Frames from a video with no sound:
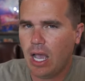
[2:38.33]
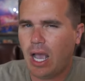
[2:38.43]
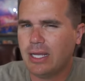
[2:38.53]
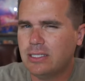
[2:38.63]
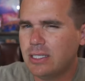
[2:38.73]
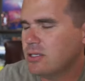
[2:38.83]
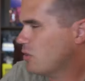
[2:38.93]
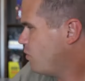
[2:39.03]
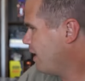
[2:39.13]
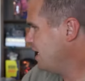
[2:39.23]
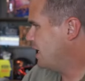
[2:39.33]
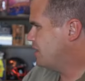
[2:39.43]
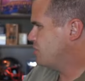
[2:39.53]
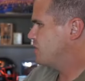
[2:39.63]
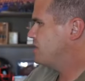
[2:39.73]
I didn't quite
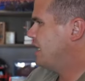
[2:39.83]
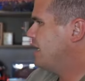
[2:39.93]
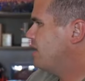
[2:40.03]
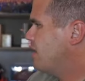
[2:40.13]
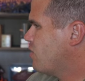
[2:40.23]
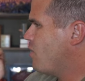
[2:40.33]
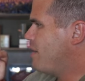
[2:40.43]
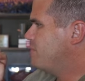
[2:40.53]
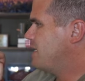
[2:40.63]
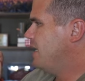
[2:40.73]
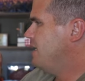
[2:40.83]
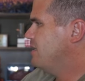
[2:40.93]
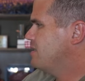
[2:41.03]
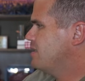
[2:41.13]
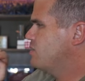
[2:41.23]
understand their website.
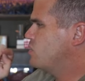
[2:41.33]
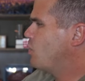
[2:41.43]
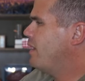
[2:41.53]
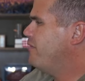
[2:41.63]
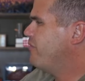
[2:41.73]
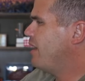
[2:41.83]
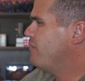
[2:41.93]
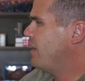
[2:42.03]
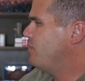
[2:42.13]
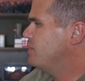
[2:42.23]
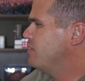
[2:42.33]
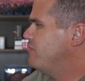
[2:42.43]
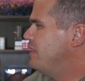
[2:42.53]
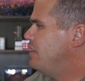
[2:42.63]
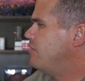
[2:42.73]
It says 25 hours of
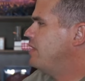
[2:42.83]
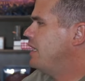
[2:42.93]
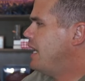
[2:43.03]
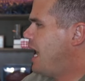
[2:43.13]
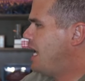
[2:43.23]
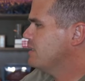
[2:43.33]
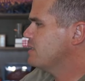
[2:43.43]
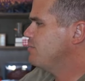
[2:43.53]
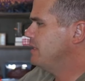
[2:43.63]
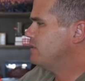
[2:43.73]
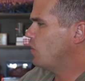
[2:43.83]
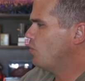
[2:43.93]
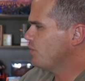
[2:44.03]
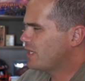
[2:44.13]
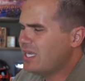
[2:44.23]
hearing enhancement
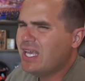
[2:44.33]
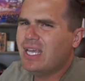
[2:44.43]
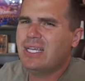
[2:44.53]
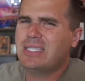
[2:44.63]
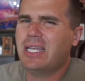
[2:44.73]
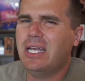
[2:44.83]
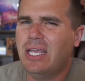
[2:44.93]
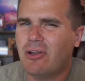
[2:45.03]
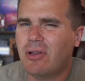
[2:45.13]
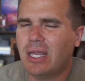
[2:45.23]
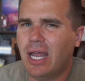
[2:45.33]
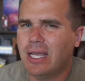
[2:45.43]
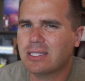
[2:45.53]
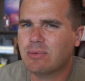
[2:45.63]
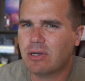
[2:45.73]
only. Is hearing
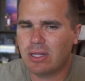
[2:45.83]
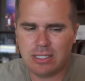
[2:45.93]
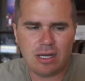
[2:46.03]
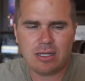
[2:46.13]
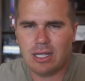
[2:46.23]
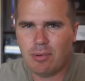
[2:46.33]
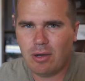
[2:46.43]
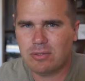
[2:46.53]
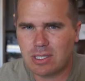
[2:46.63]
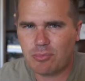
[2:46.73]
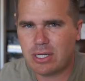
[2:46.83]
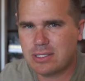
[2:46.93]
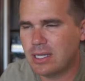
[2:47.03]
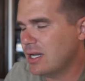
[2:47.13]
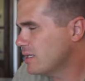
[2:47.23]
enhancement, are they talking about
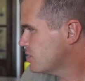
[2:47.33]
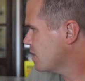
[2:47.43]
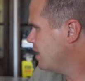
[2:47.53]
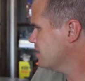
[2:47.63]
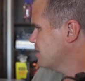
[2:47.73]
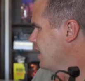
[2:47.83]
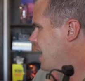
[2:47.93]
suppressing gunshots?